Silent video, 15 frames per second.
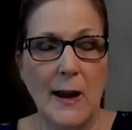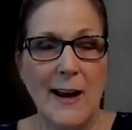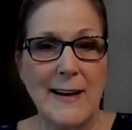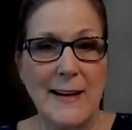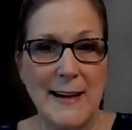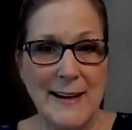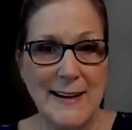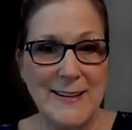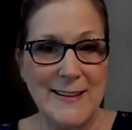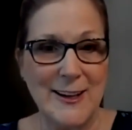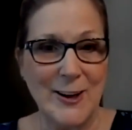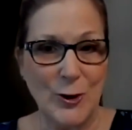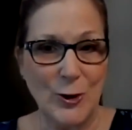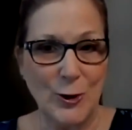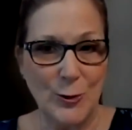I can
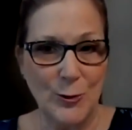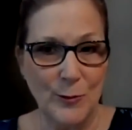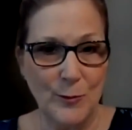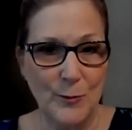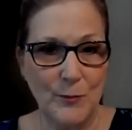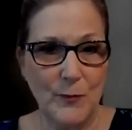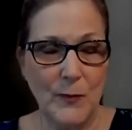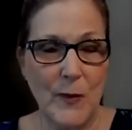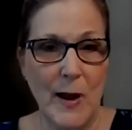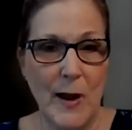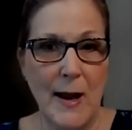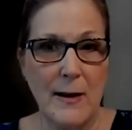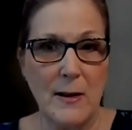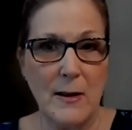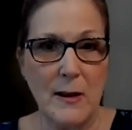tell you
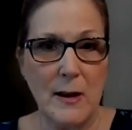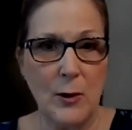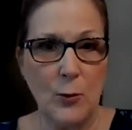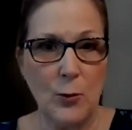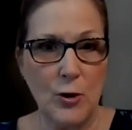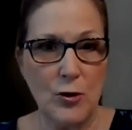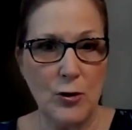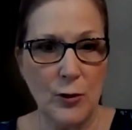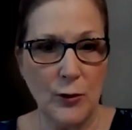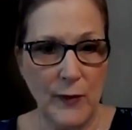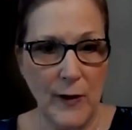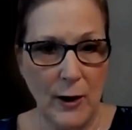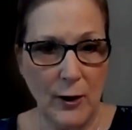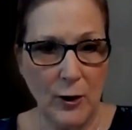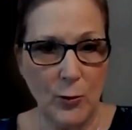that the original
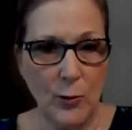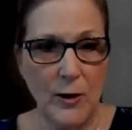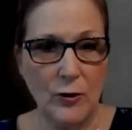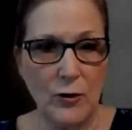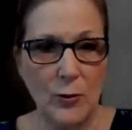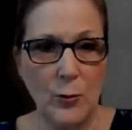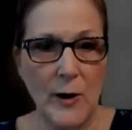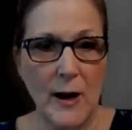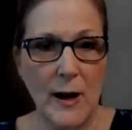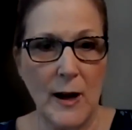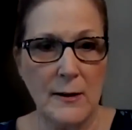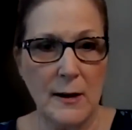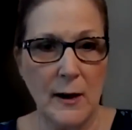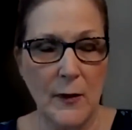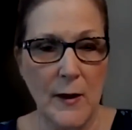valuation we
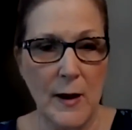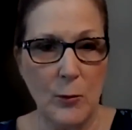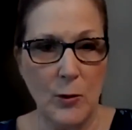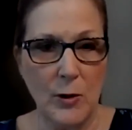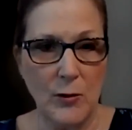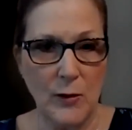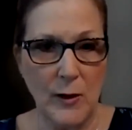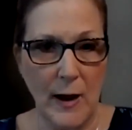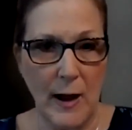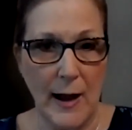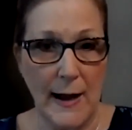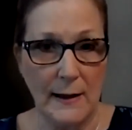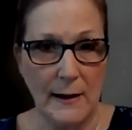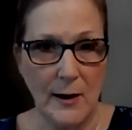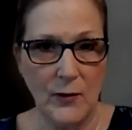had done that was
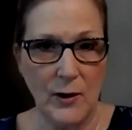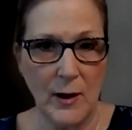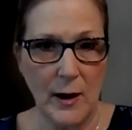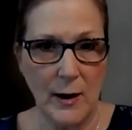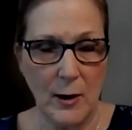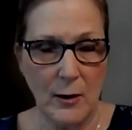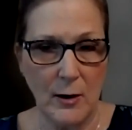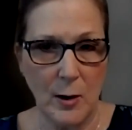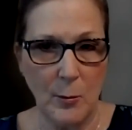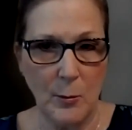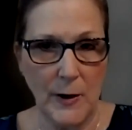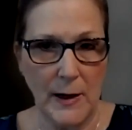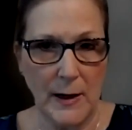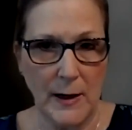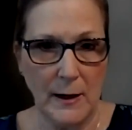high level on our
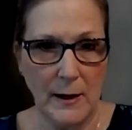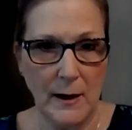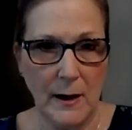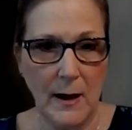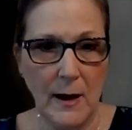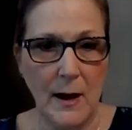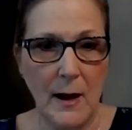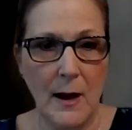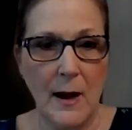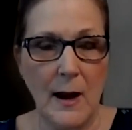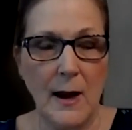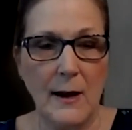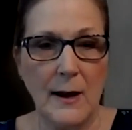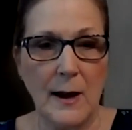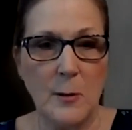company
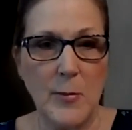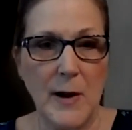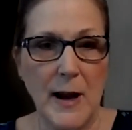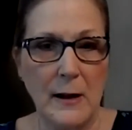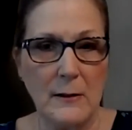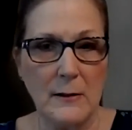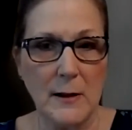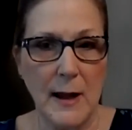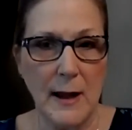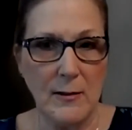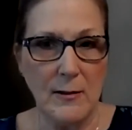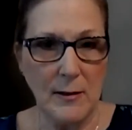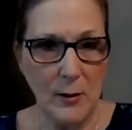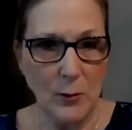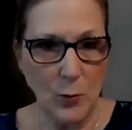came back
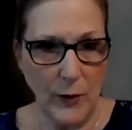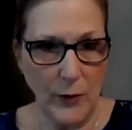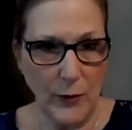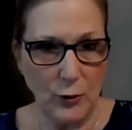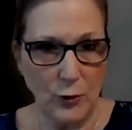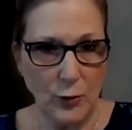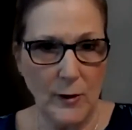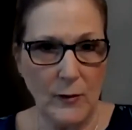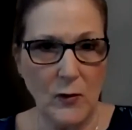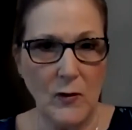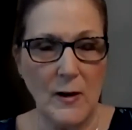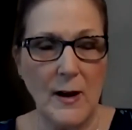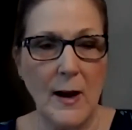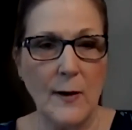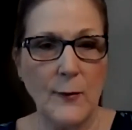less than what the
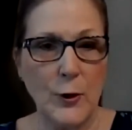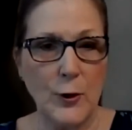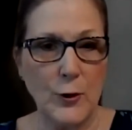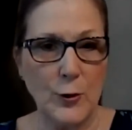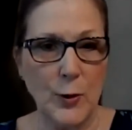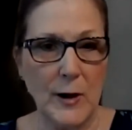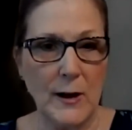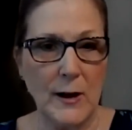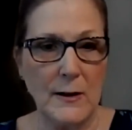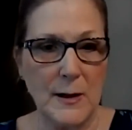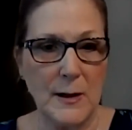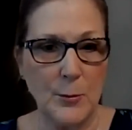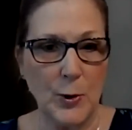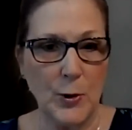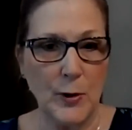trustee, after doing a
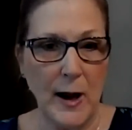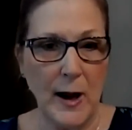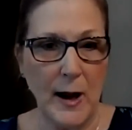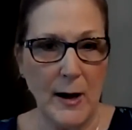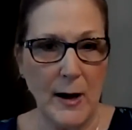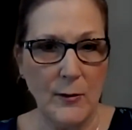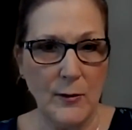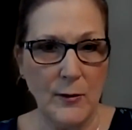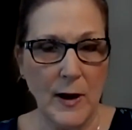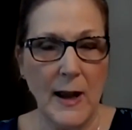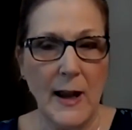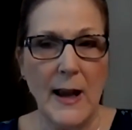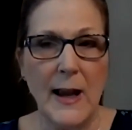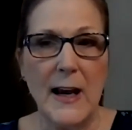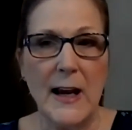deeper dive,
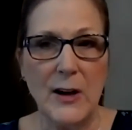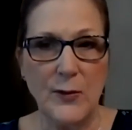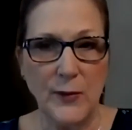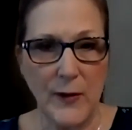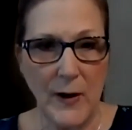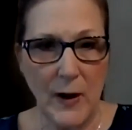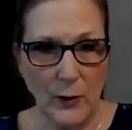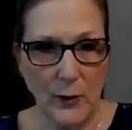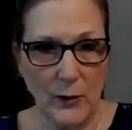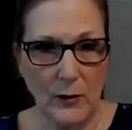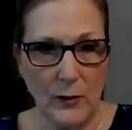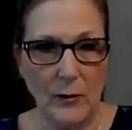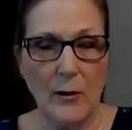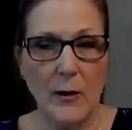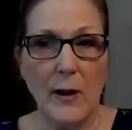he felt,
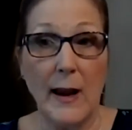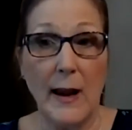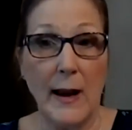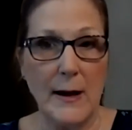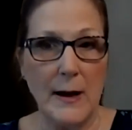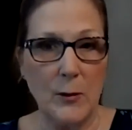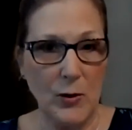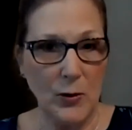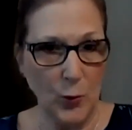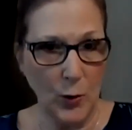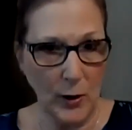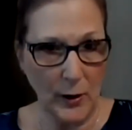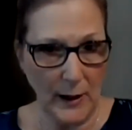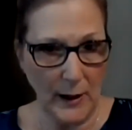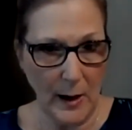and he was
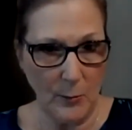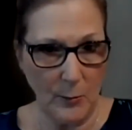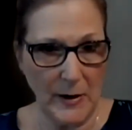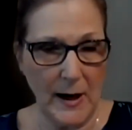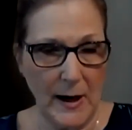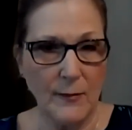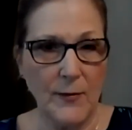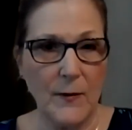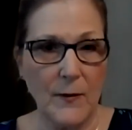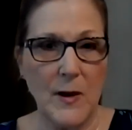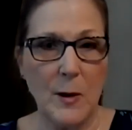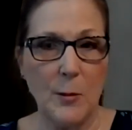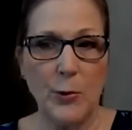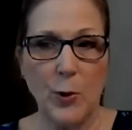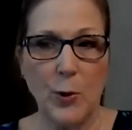working on behalf of the
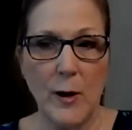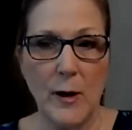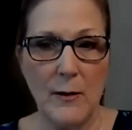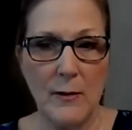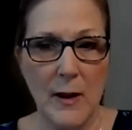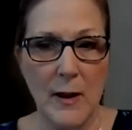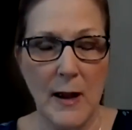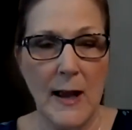employees.